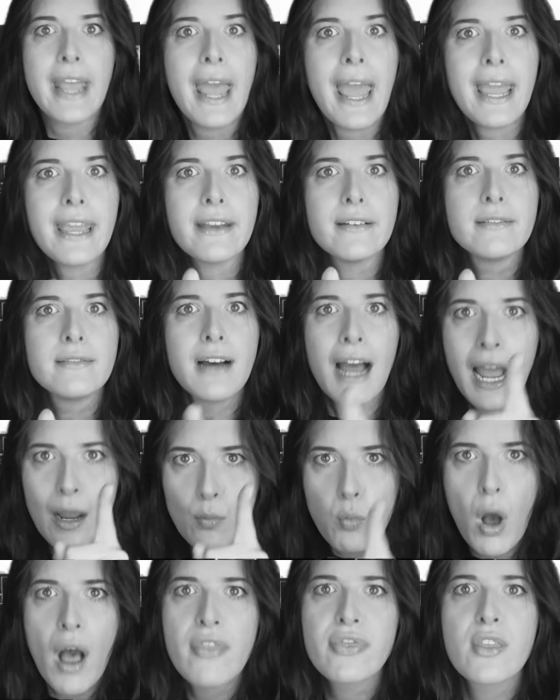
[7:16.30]
Hey, I
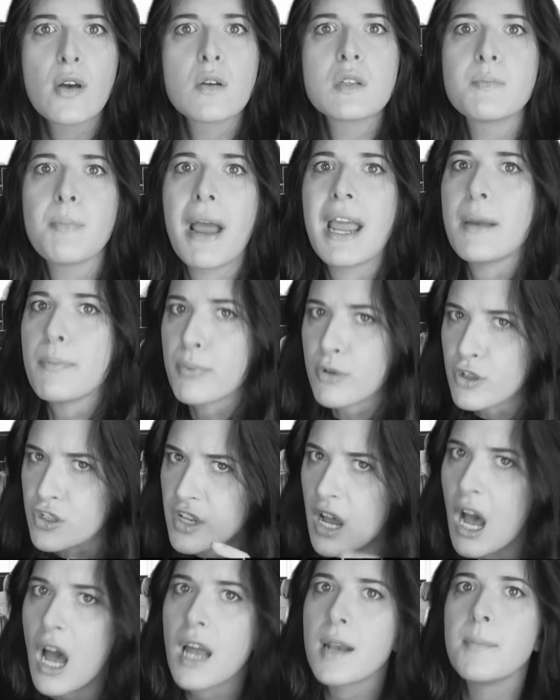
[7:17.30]
want those papers
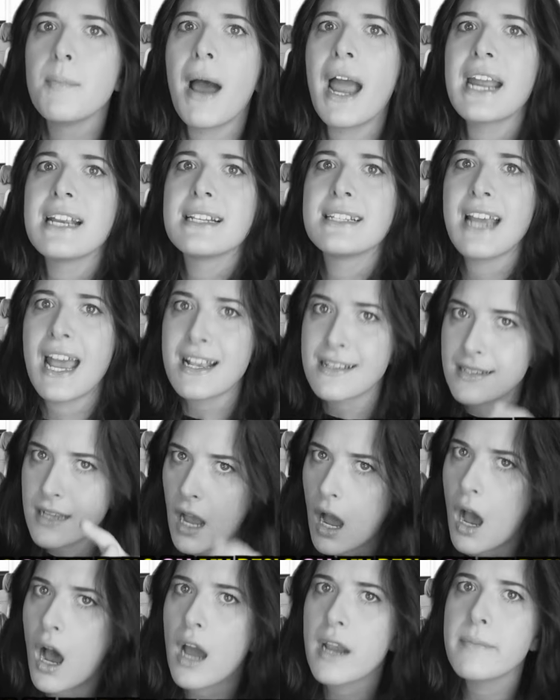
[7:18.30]
on my desk
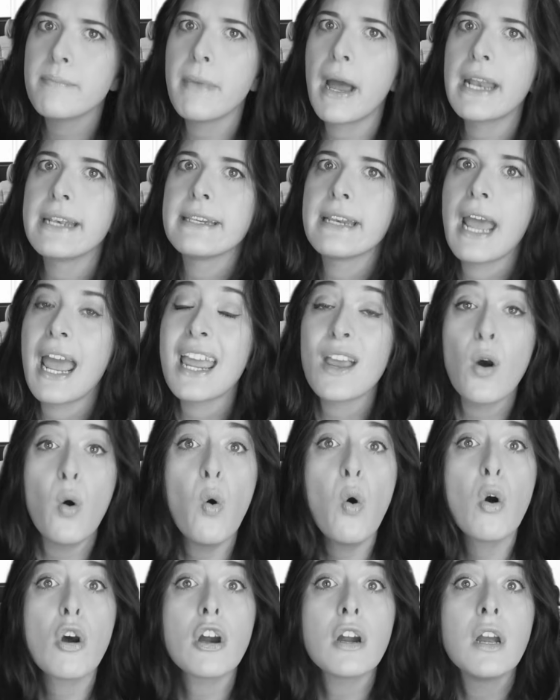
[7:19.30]
on Monday,
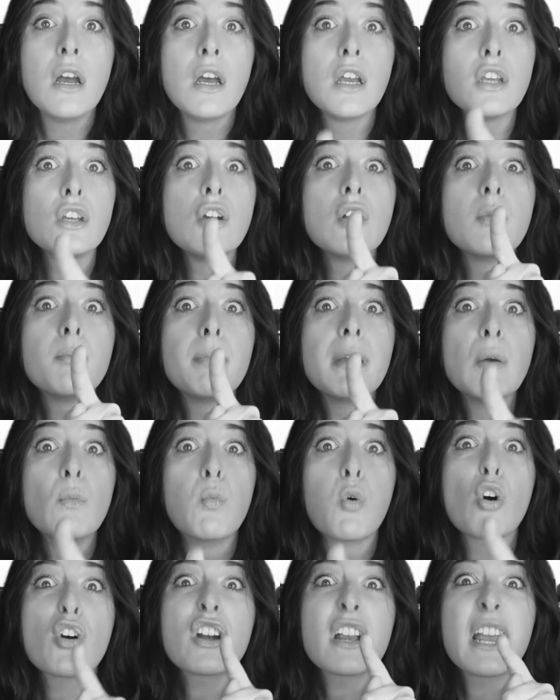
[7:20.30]
or you'll be
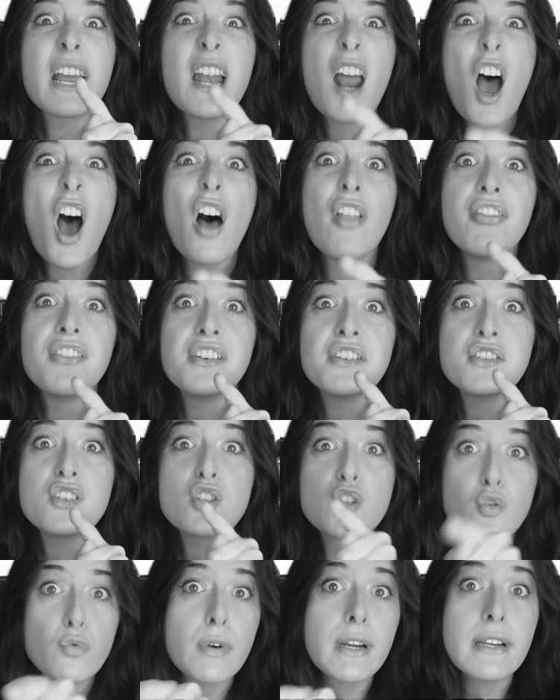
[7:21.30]
working on the
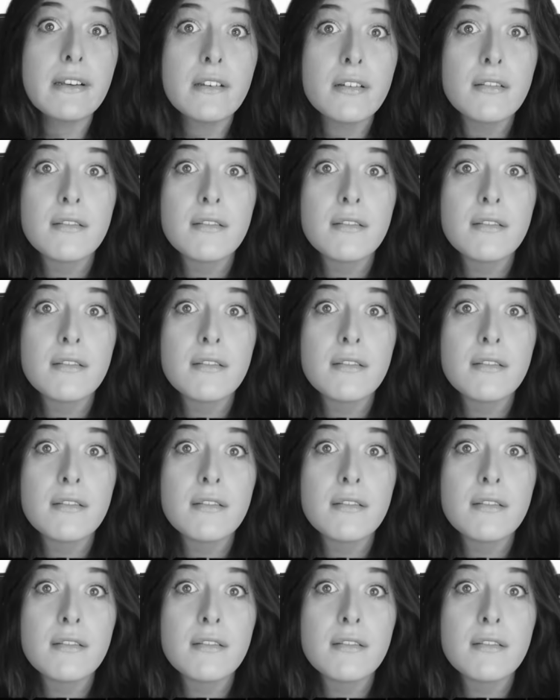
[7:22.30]
street.